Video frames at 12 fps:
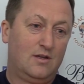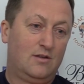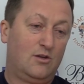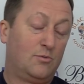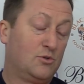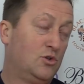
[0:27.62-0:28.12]

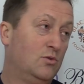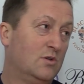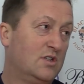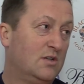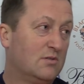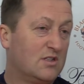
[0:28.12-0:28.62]
The
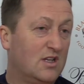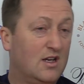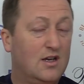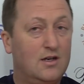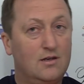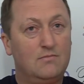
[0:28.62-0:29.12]
opportunity was
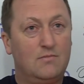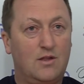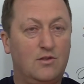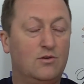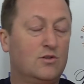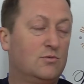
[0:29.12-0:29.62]
there, and I
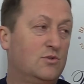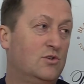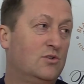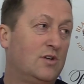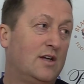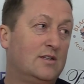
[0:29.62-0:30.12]
thought it was a
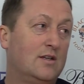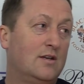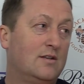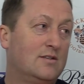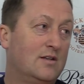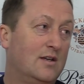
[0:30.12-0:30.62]
good idea
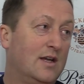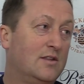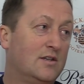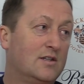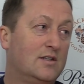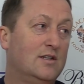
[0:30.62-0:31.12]
till the end
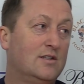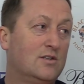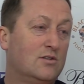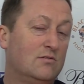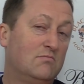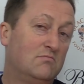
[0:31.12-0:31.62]
of the season
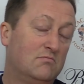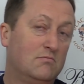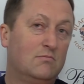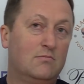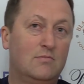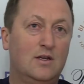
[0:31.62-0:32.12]
to
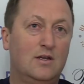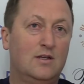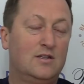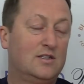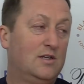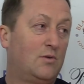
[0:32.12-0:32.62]

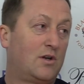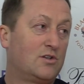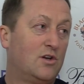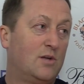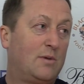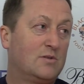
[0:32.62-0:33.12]
see what it's
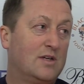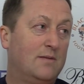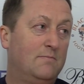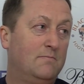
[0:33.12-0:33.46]
all about again.